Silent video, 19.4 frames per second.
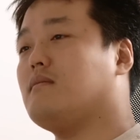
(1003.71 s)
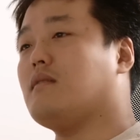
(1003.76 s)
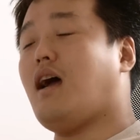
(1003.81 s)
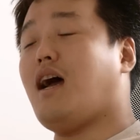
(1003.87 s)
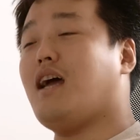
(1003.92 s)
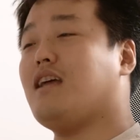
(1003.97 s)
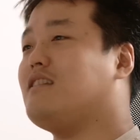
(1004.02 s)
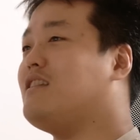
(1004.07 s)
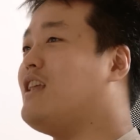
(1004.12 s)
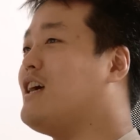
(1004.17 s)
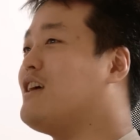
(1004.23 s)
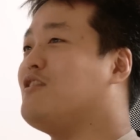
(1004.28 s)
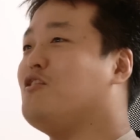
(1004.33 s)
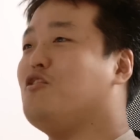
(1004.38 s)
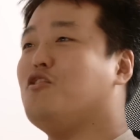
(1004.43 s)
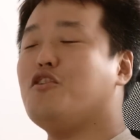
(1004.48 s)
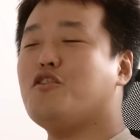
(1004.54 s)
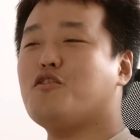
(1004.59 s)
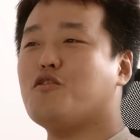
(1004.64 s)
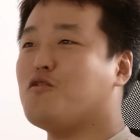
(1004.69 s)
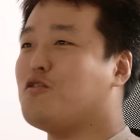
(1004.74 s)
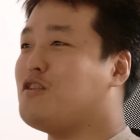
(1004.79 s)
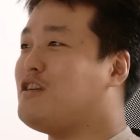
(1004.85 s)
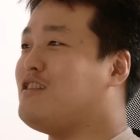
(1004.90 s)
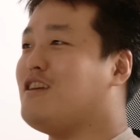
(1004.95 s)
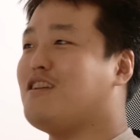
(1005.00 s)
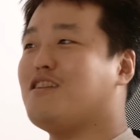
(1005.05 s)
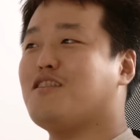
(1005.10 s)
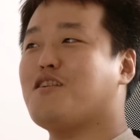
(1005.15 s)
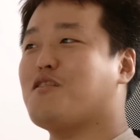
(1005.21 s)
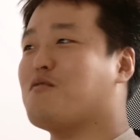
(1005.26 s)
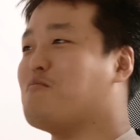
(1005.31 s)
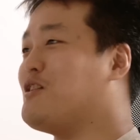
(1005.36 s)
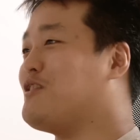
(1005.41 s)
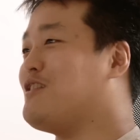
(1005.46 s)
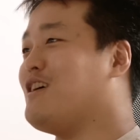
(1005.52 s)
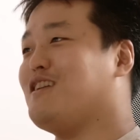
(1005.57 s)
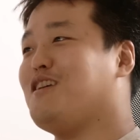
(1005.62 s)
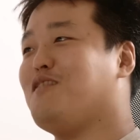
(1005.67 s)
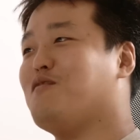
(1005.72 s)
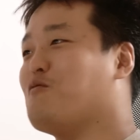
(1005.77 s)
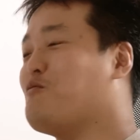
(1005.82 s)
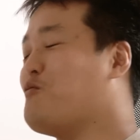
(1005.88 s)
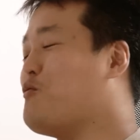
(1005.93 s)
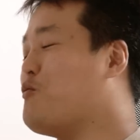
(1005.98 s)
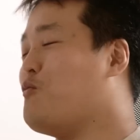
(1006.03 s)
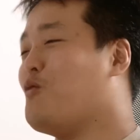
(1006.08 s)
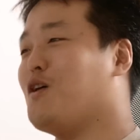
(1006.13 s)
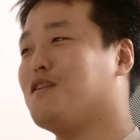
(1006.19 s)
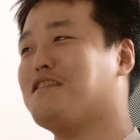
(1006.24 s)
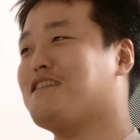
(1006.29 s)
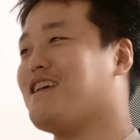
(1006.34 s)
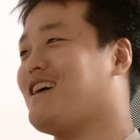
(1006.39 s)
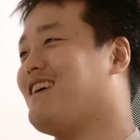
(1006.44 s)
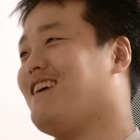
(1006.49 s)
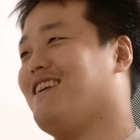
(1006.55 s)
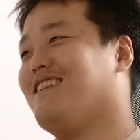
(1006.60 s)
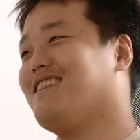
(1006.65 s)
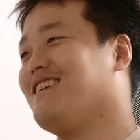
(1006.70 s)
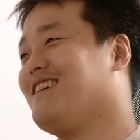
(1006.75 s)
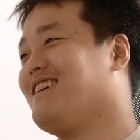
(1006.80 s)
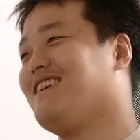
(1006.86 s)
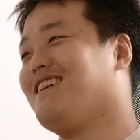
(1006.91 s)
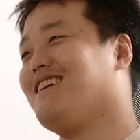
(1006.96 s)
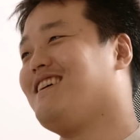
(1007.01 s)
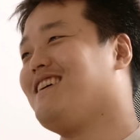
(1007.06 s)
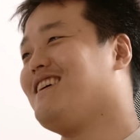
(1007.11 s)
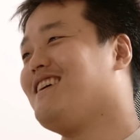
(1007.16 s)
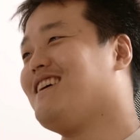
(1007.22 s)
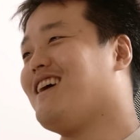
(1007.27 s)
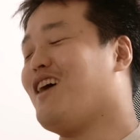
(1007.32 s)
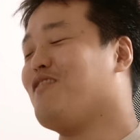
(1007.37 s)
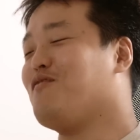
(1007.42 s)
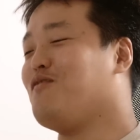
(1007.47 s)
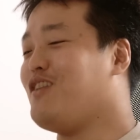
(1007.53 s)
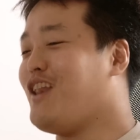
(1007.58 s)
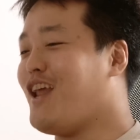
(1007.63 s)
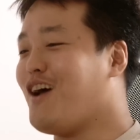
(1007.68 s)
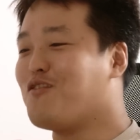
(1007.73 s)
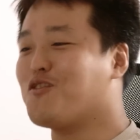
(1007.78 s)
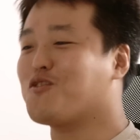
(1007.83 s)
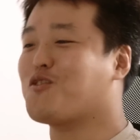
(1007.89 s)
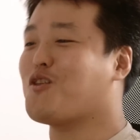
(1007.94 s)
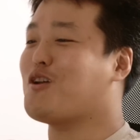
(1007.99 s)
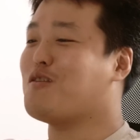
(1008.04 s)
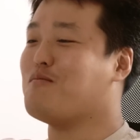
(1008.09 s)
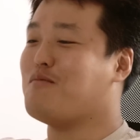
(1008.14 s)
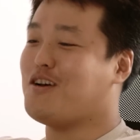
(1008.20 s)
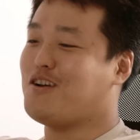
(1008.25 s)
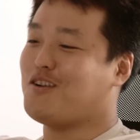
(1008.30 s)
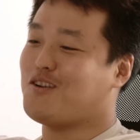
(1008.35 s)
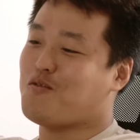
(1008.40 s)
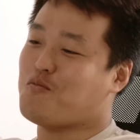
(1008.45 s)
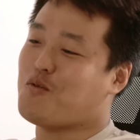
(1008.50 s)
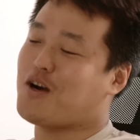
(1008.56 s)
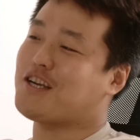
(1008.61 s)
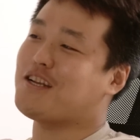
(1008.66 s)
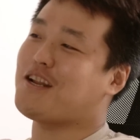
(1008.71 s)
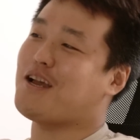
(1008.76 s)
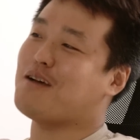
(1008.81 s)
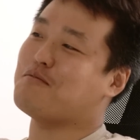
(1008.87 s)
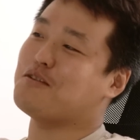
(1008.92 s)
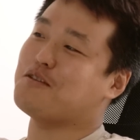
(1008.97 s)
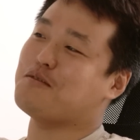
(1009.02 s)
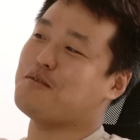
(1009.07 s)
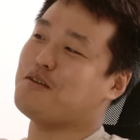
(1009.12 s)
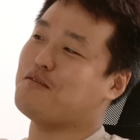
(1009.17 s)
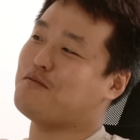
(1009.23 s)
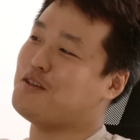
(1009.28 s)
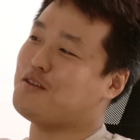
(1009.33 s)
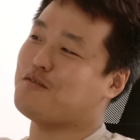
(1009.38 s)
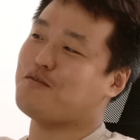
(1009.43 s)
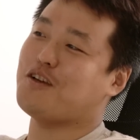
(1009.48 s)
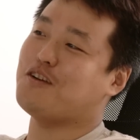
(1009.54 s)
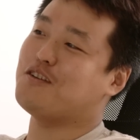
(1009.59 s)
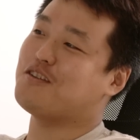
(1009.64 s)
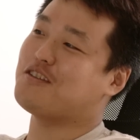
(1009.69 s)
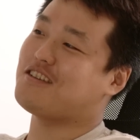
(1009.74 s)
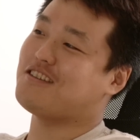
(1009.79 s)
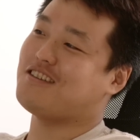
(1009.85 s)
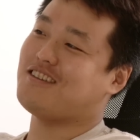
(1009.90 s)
I literally didn't think about that even for 1 second. I've never thought about what could happen to me if this fails.